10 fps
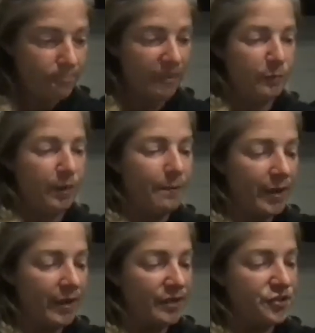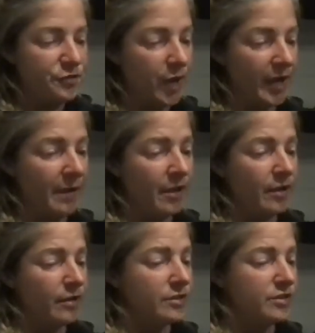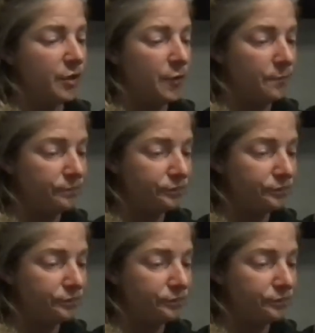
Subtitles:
you might buy in too high. So